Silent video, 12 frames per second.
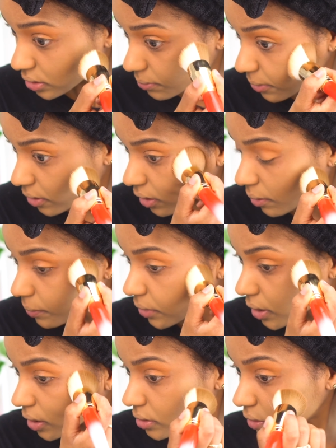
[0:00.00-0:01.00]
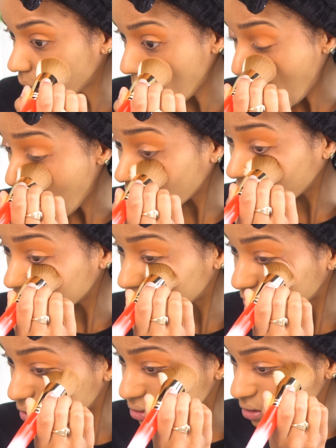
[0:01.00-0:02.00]
has a better application as
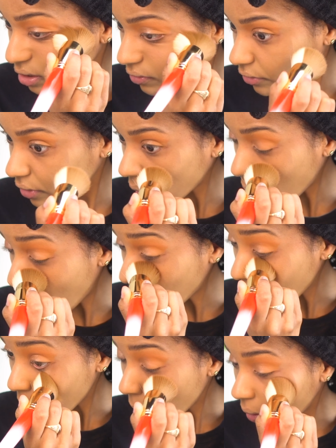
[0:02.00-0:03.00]
far as covering up